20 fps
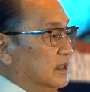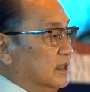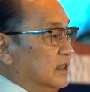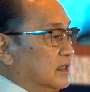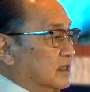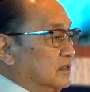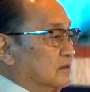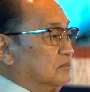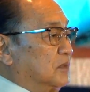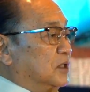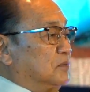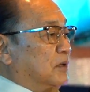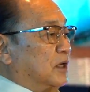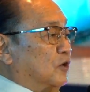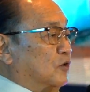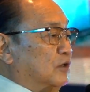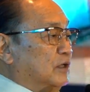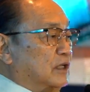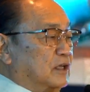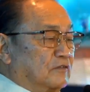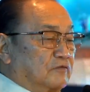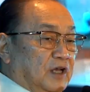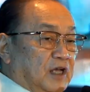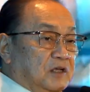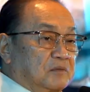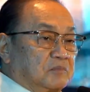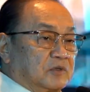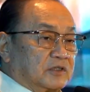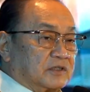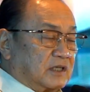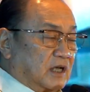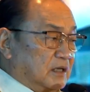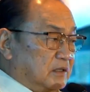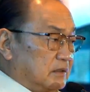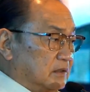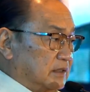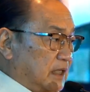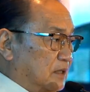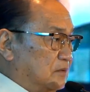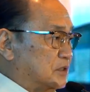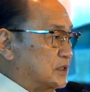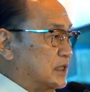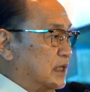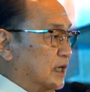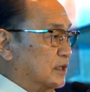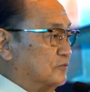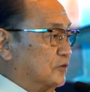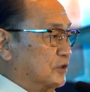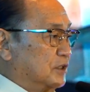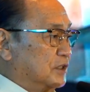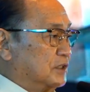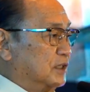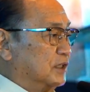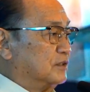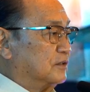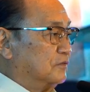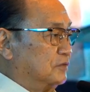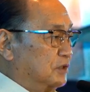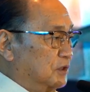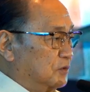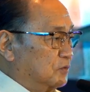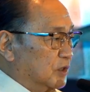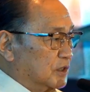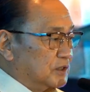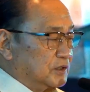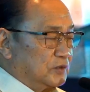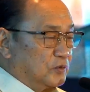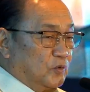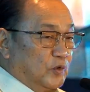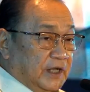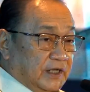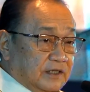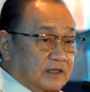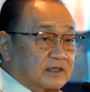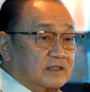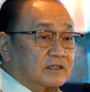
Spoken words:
but my only available time slot for his interview was the wake